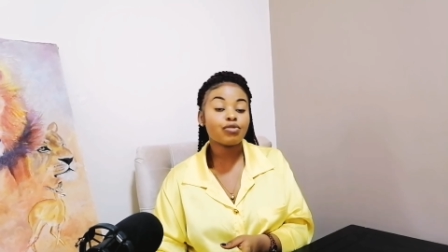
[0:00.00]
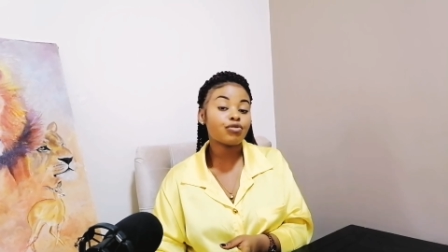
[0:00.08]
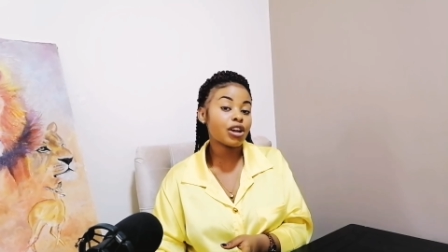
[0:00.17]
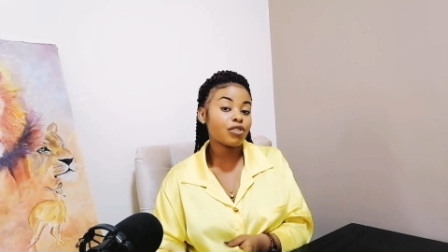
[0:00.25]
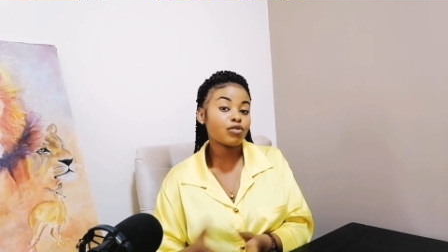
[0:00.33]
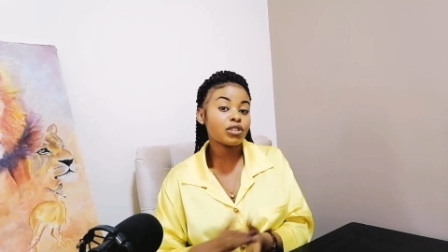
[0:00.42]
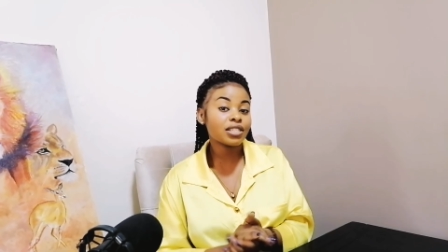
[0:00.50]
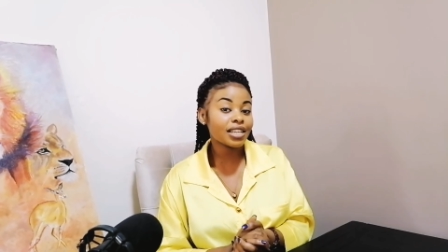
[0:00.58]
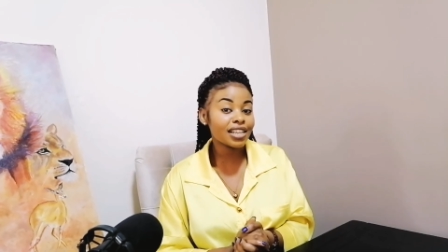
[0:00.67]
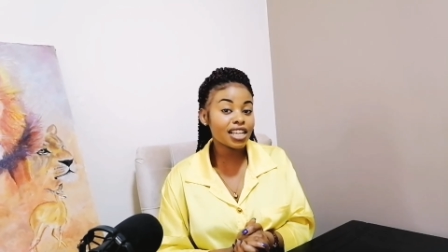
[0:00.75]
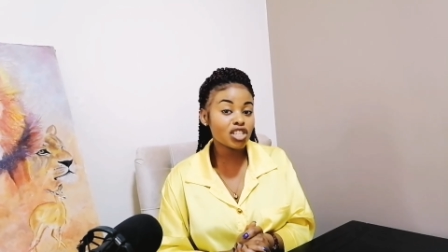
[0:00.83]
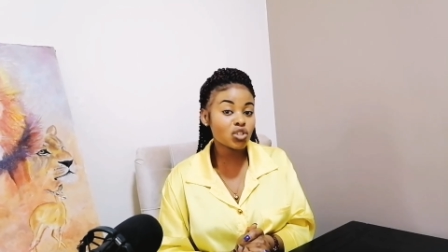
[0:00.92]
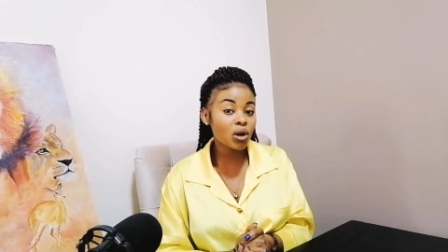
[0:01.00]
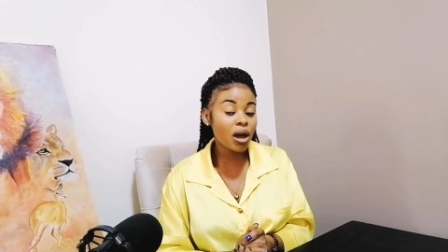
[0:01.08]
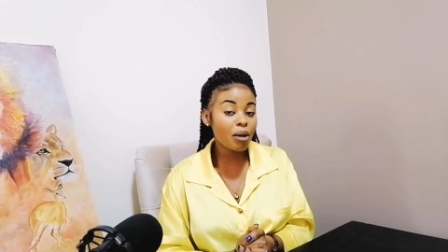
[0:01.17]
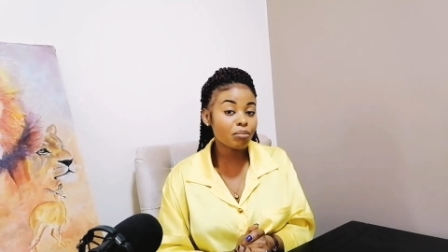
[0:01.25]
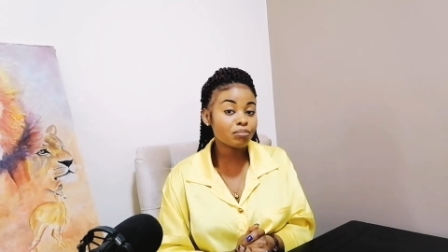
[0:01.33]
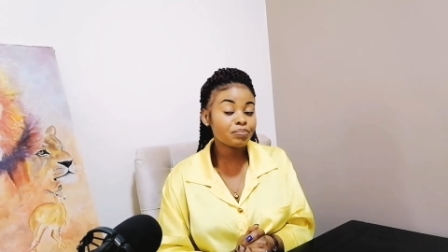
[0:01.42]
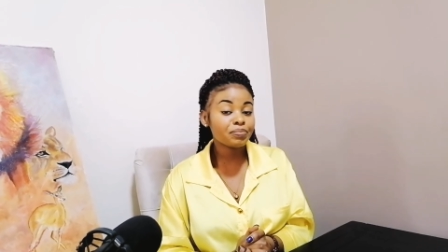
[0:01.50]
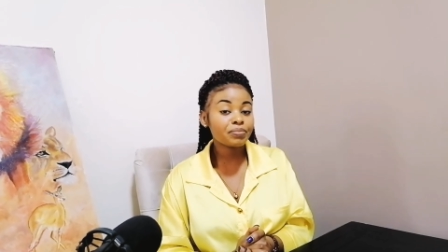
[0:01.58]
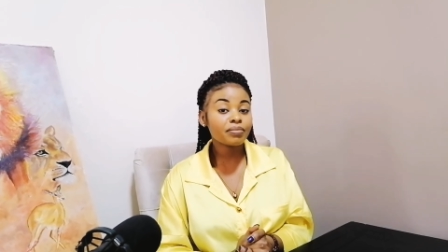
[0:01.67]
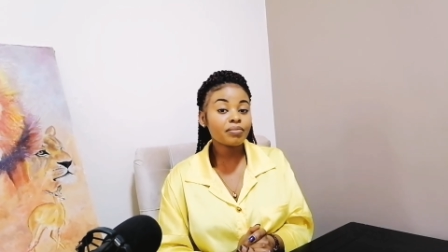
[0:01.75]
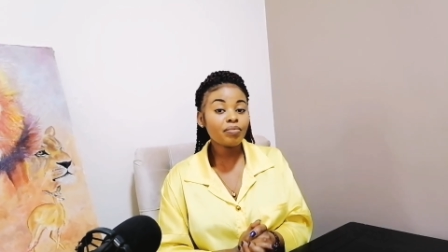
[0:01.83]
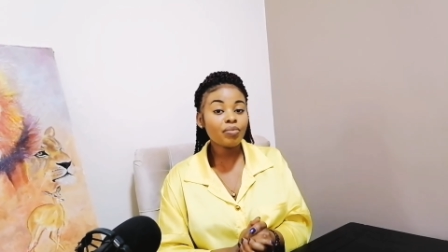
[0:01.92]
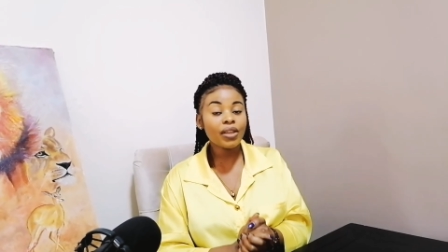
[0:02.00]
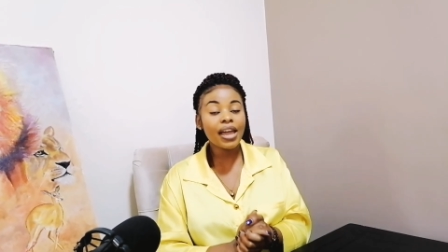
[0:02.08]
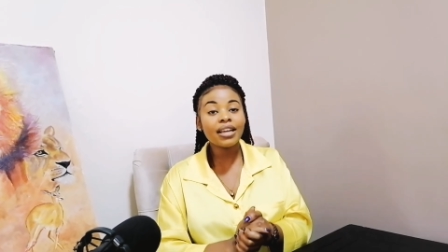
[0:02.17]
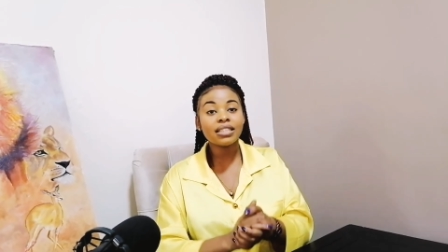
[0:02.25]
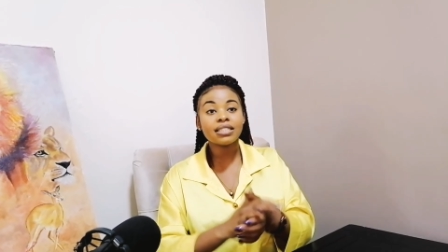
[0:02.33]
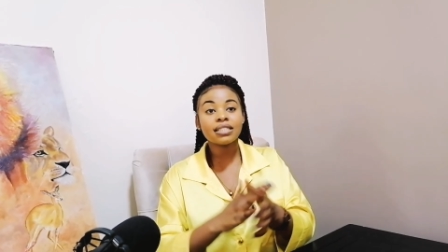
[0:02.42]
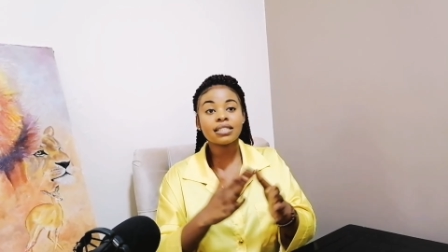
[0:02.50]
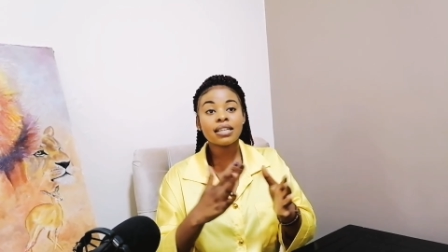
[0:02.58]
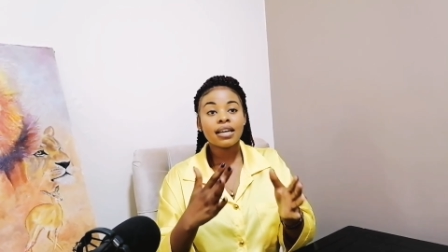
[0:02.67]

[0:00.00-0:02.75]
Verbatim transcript: in five or ten years to come and